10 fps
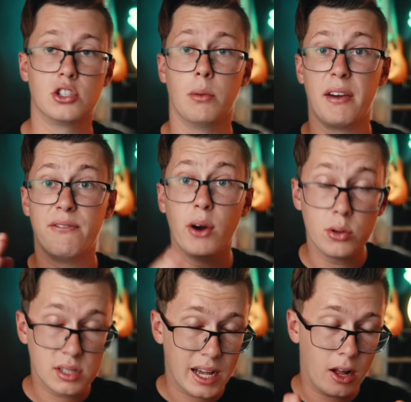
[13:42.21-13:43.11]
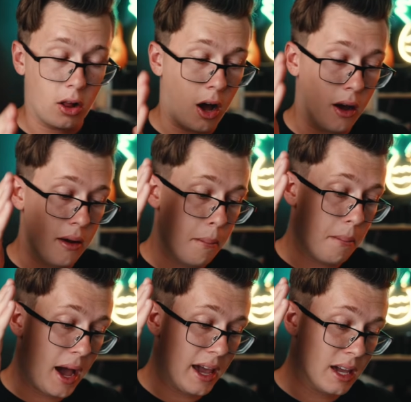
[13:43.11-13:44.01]
So my photo style on
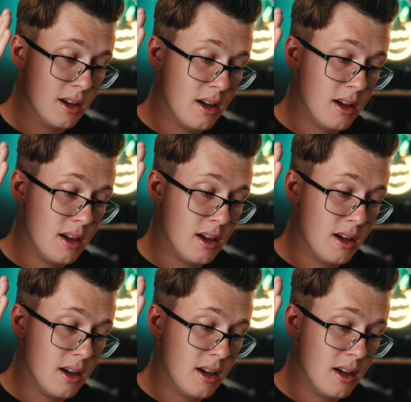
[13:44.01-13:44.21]
my